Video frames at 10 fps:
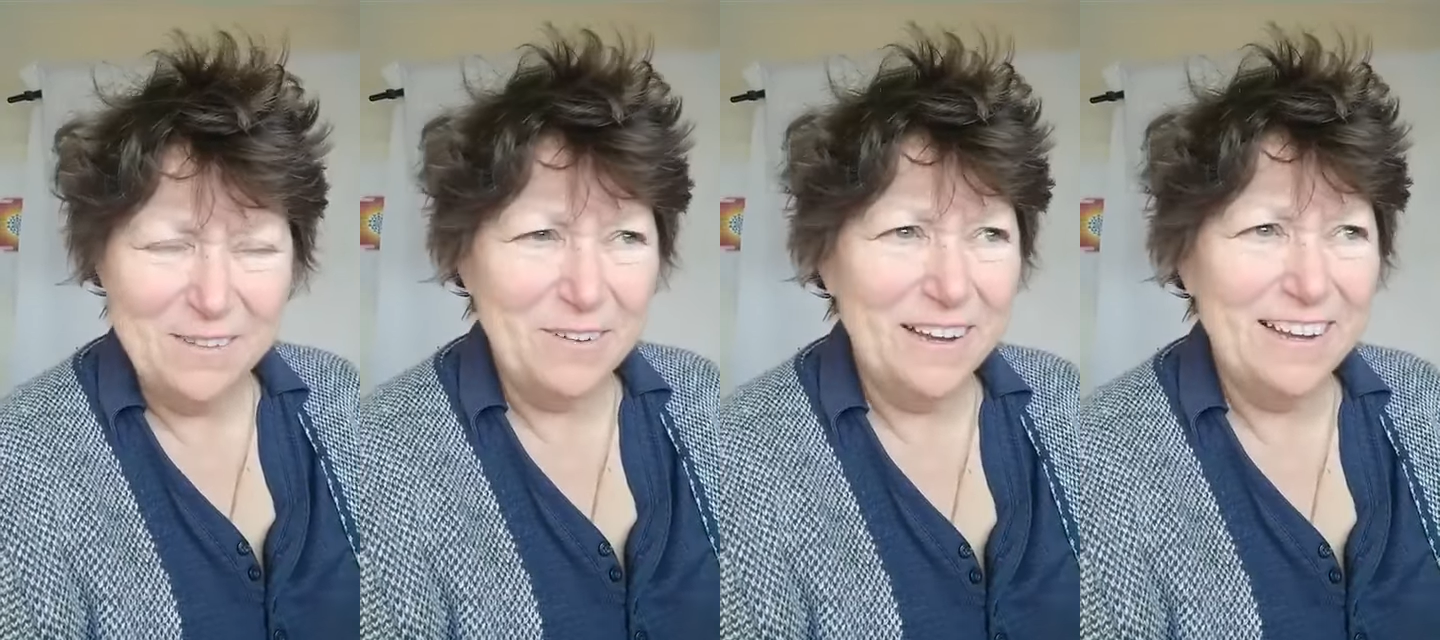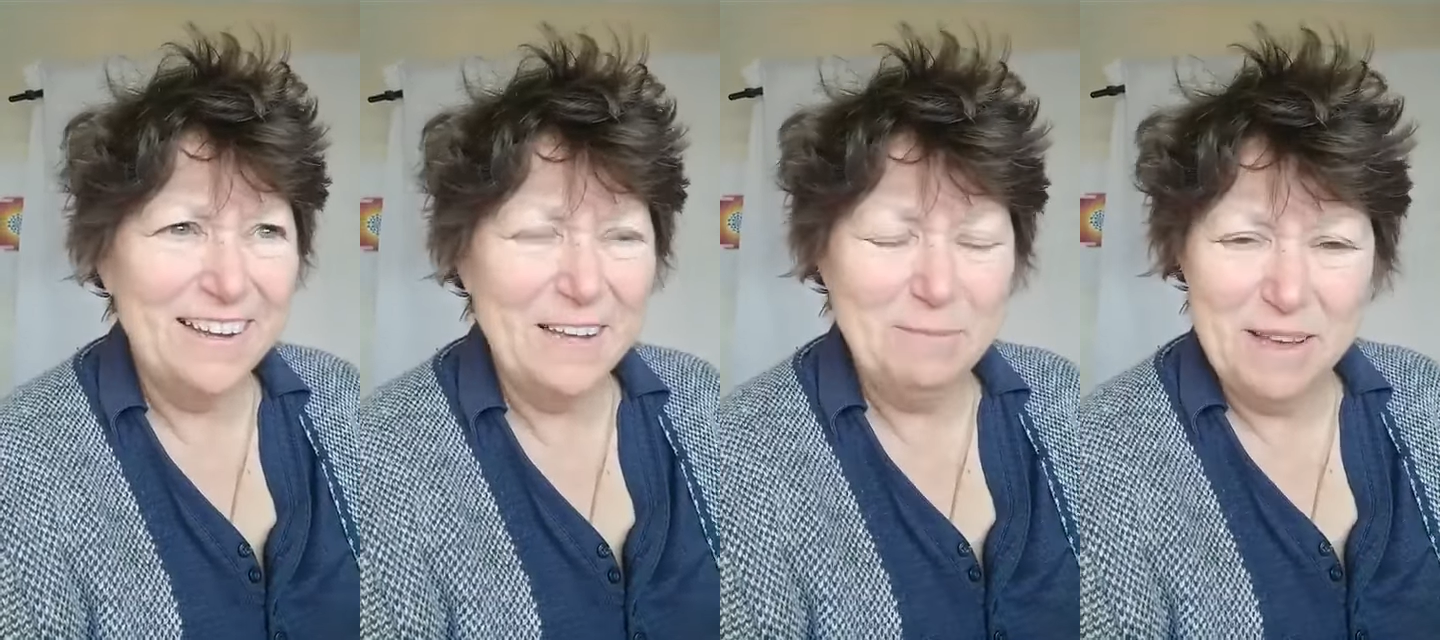if I
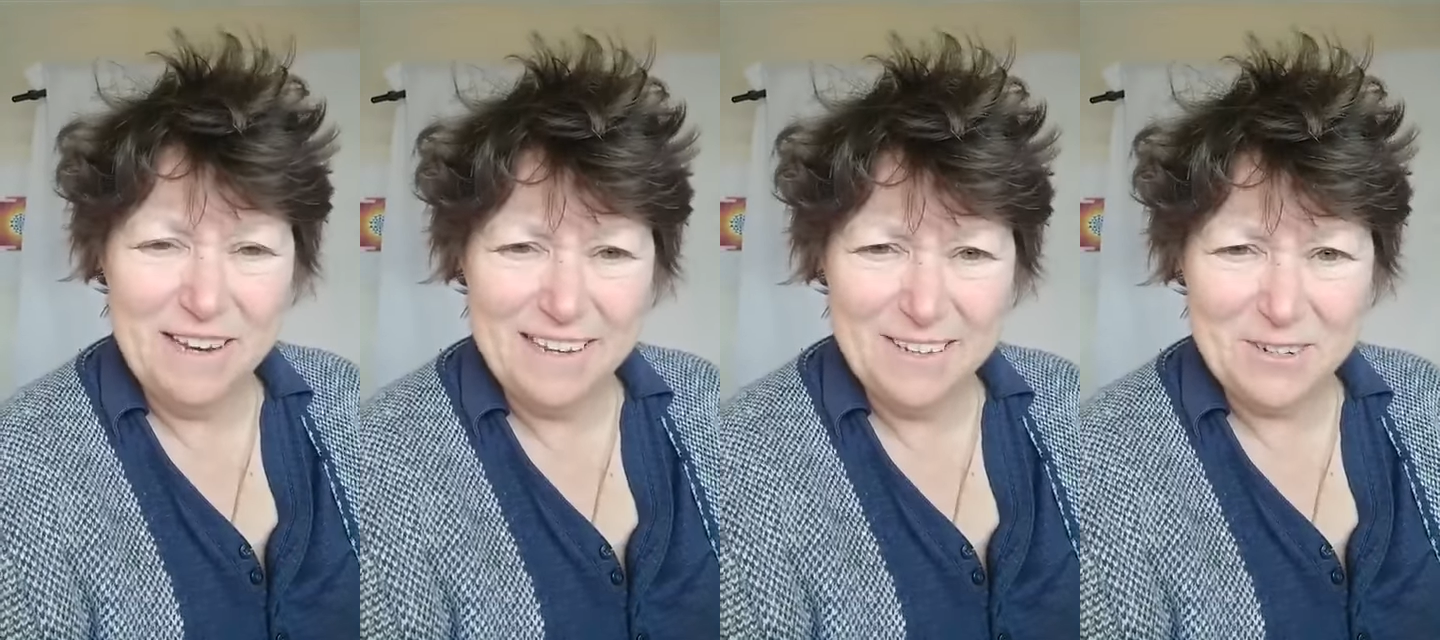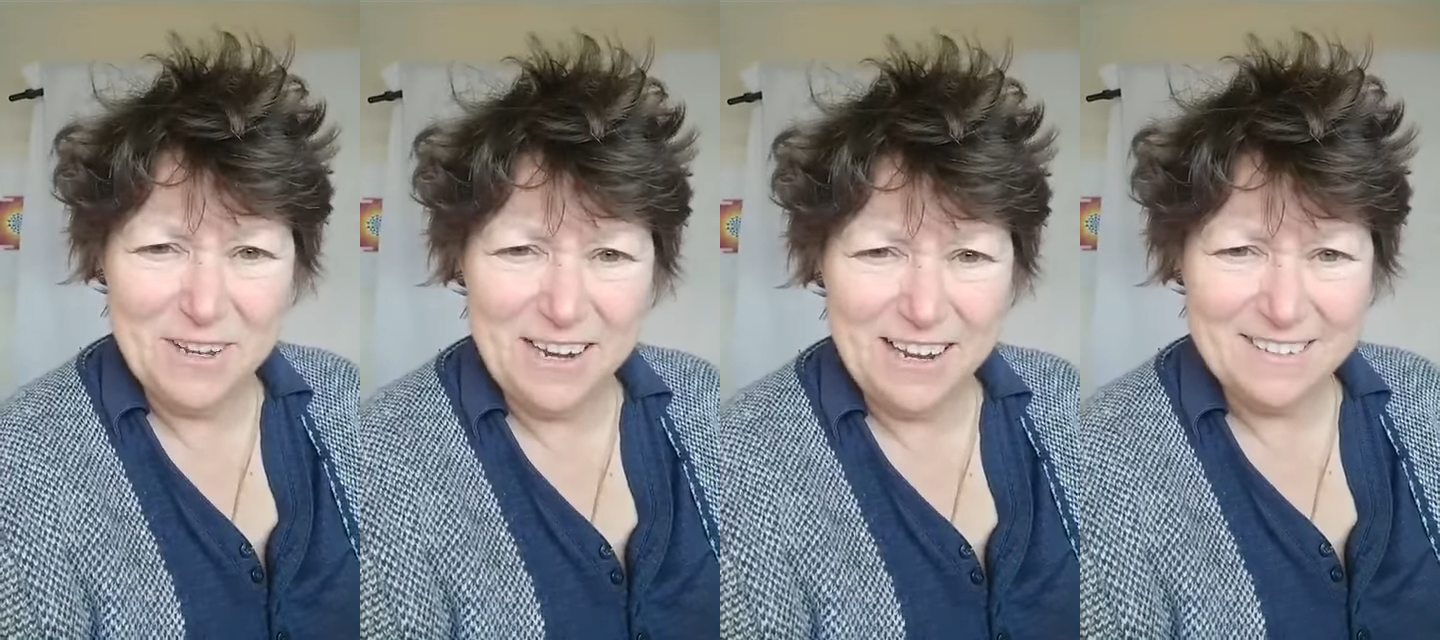can keep getting
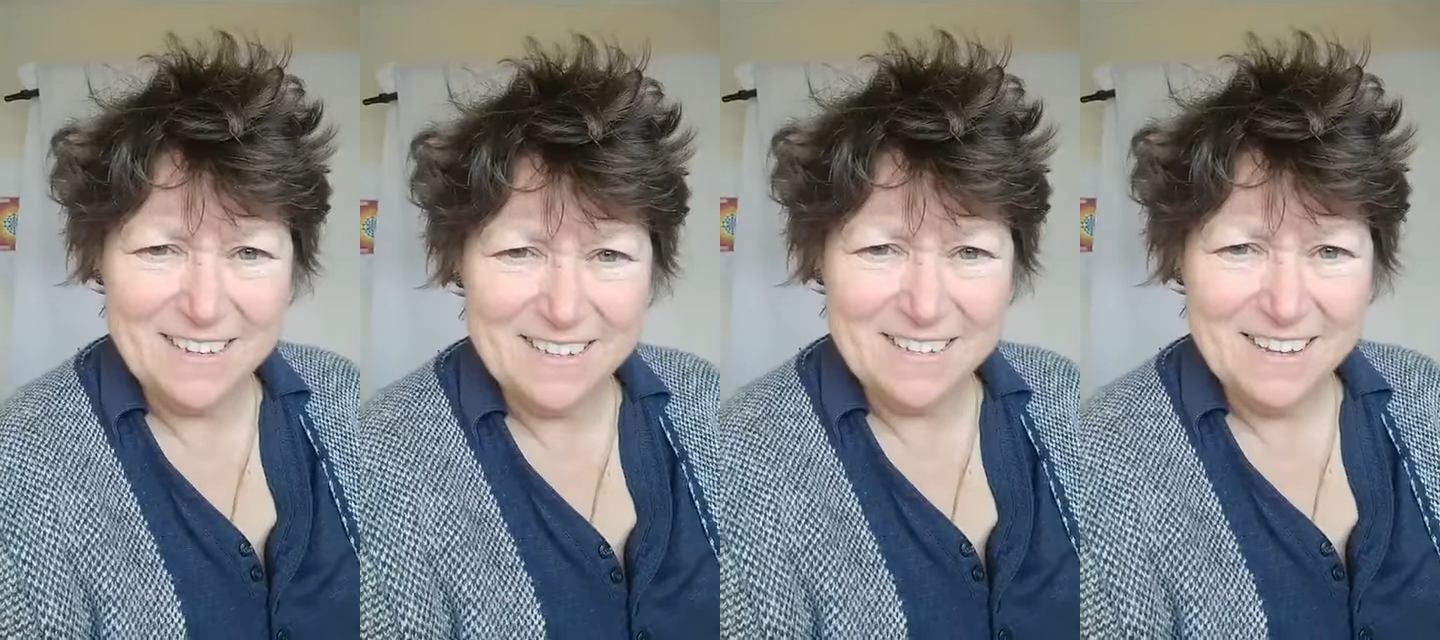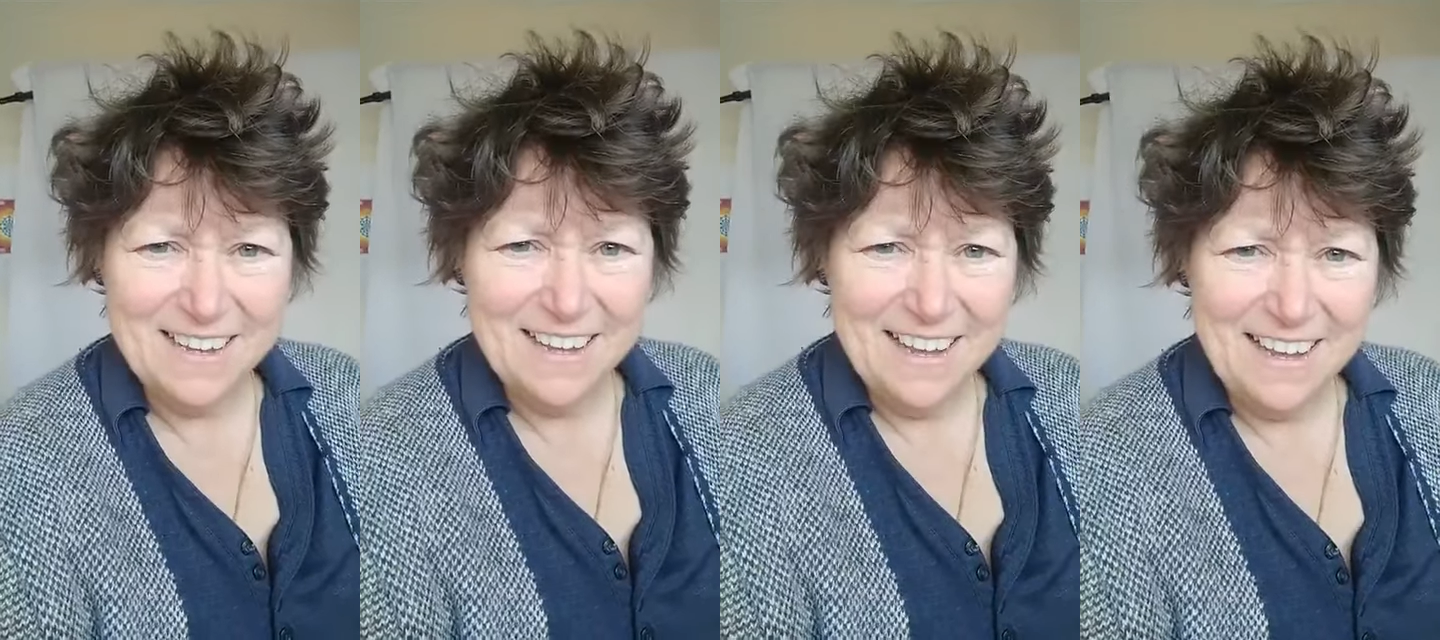internet access,
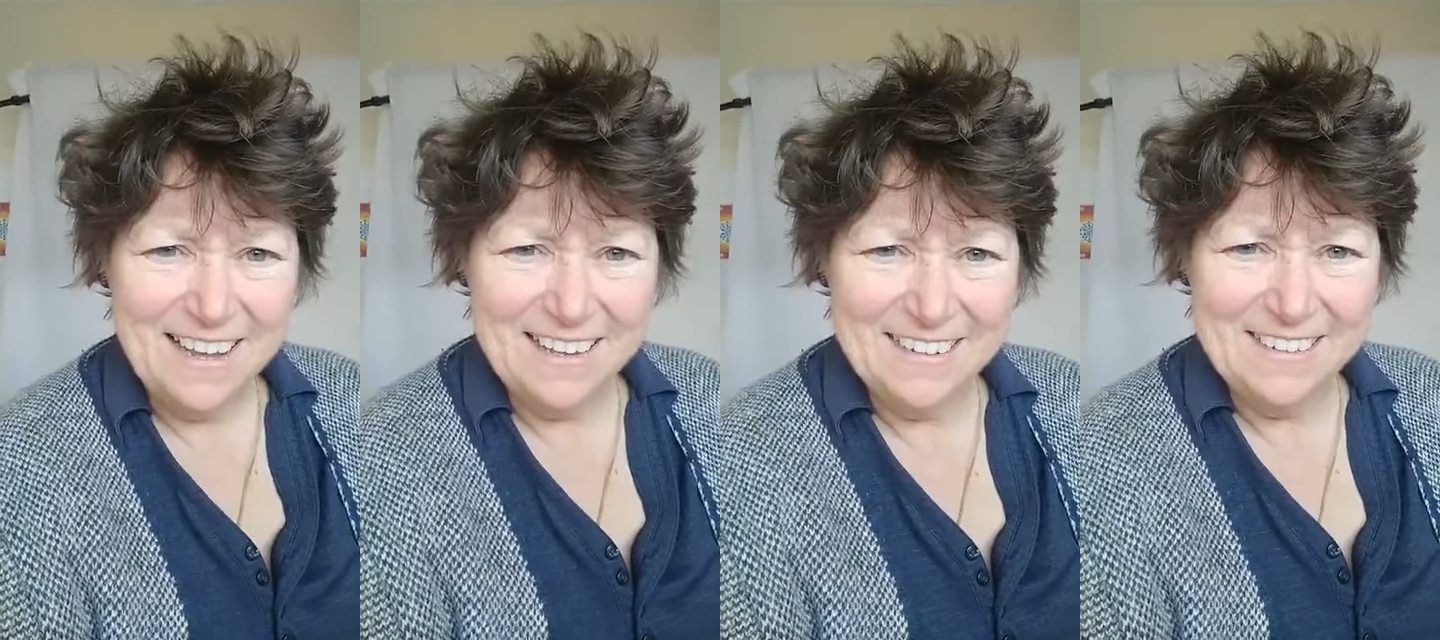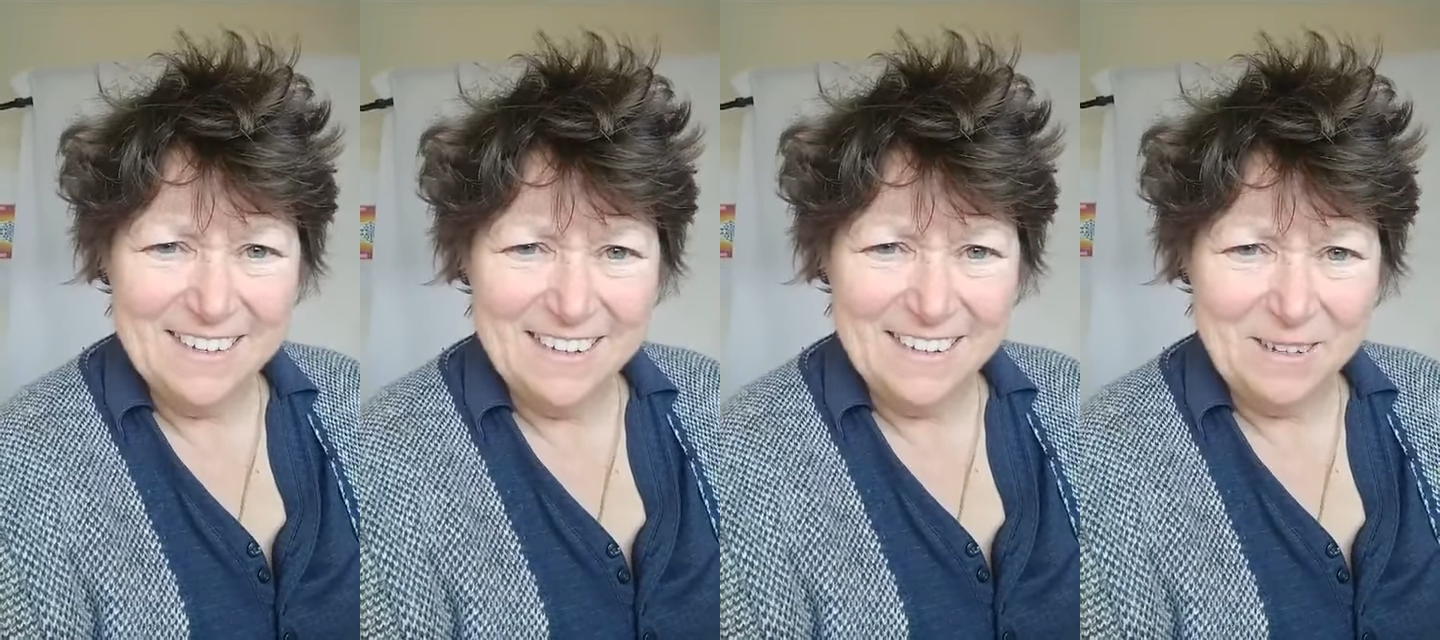
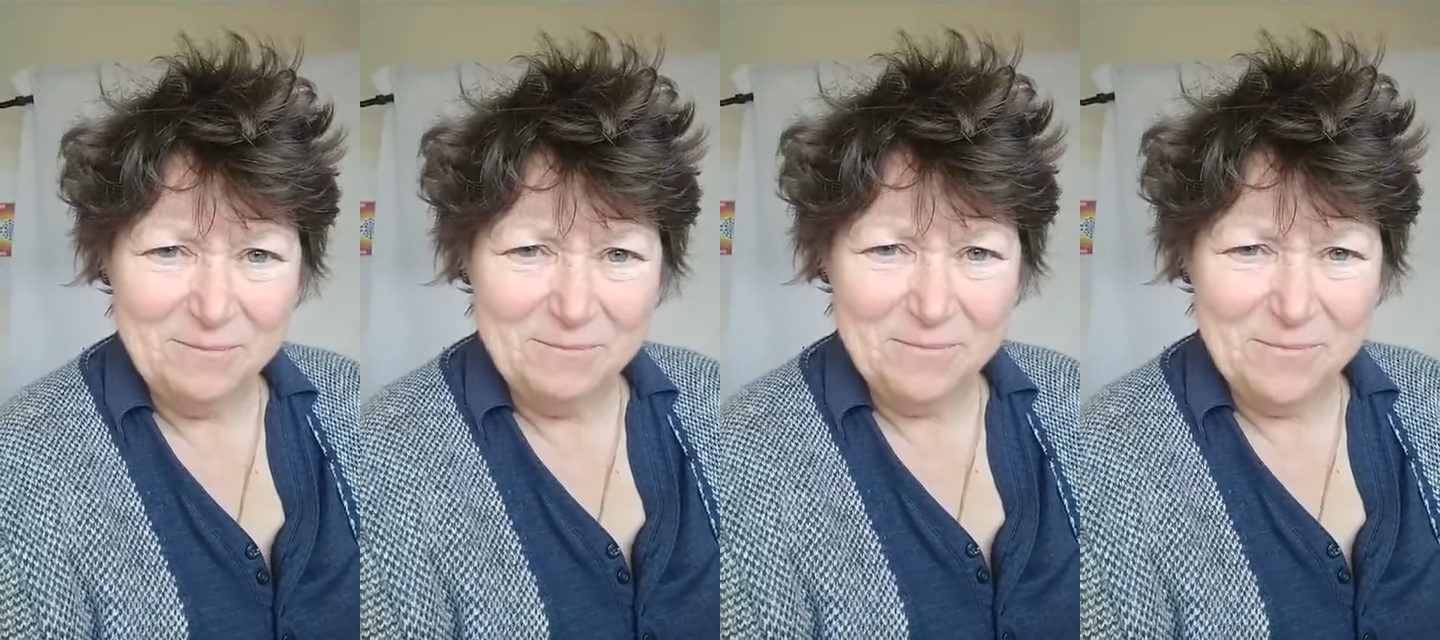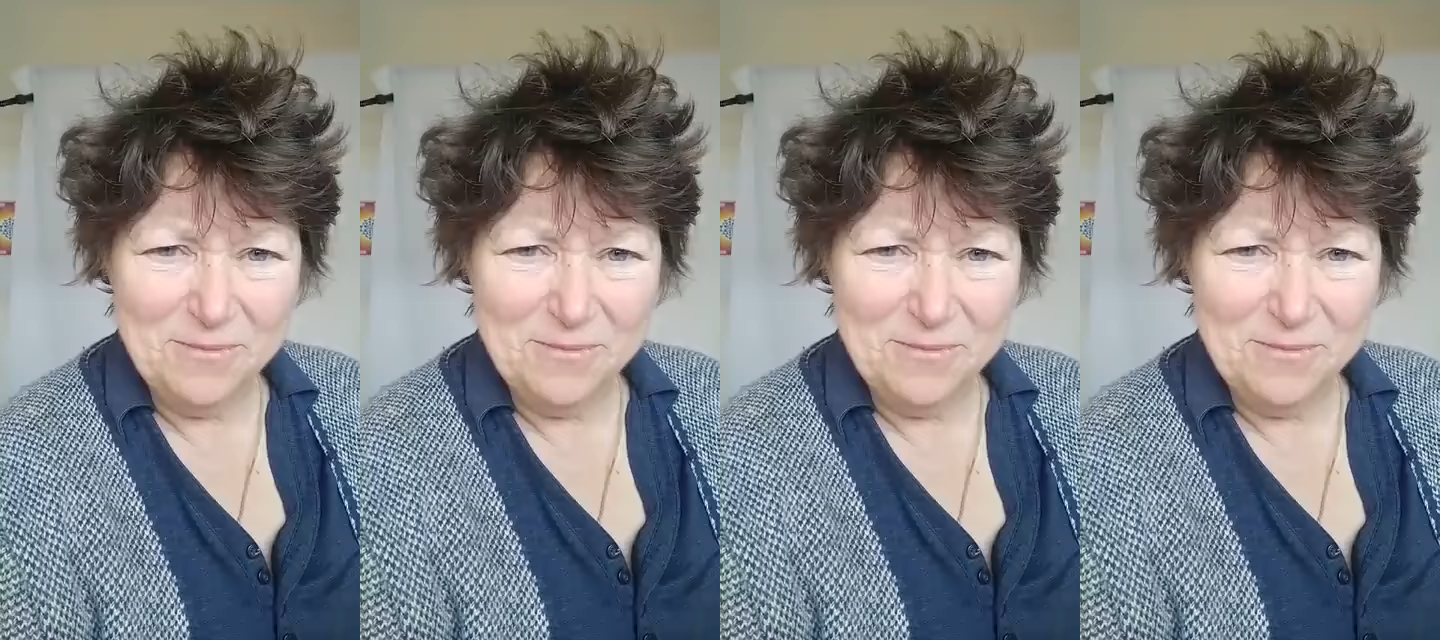and